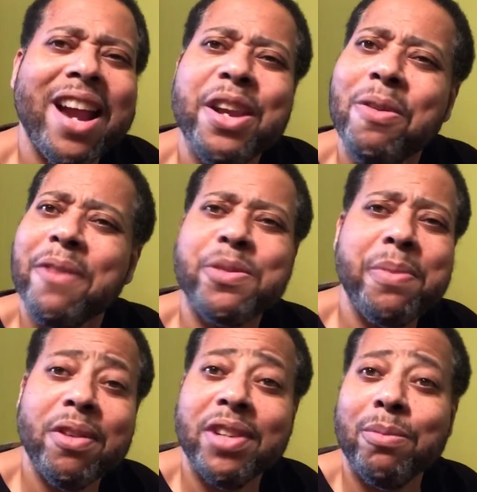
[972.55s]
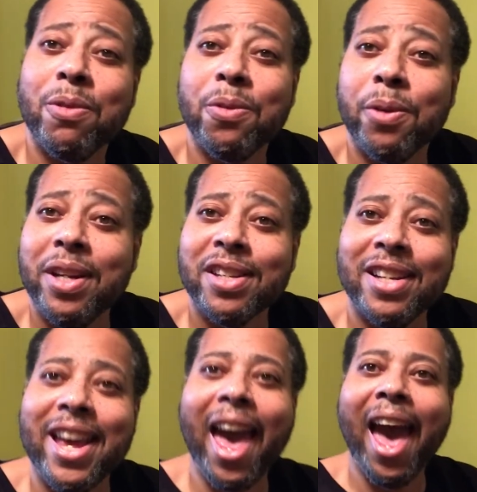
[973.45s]
I know I've smelled that before. He
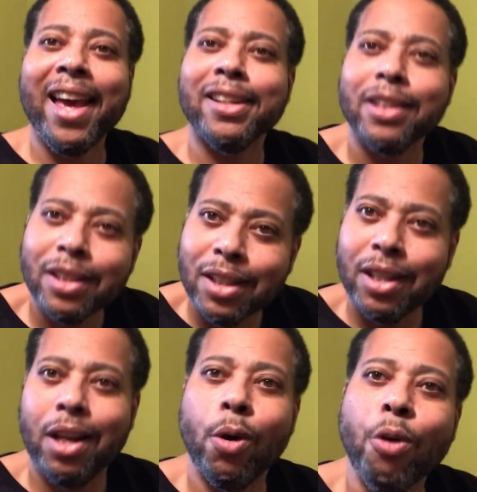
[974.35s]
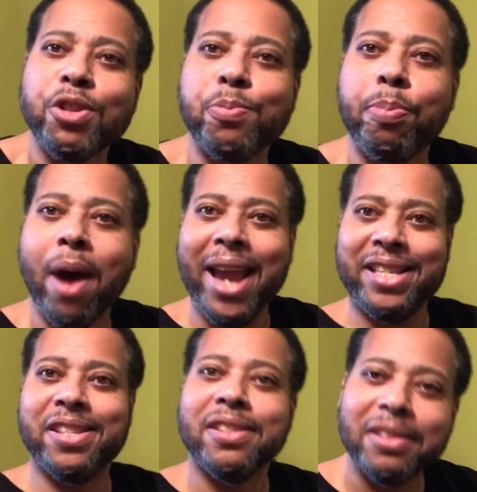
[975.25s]
said, ha! Old
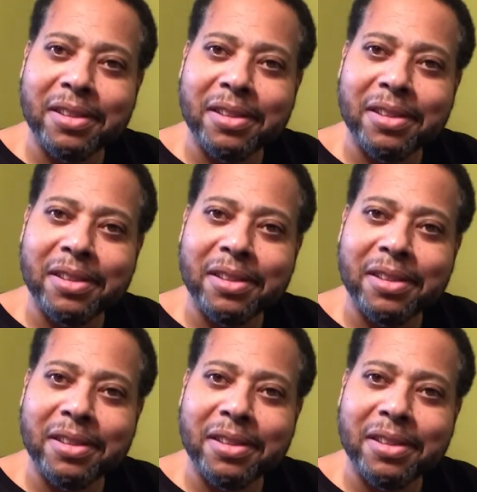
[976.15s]
Spice!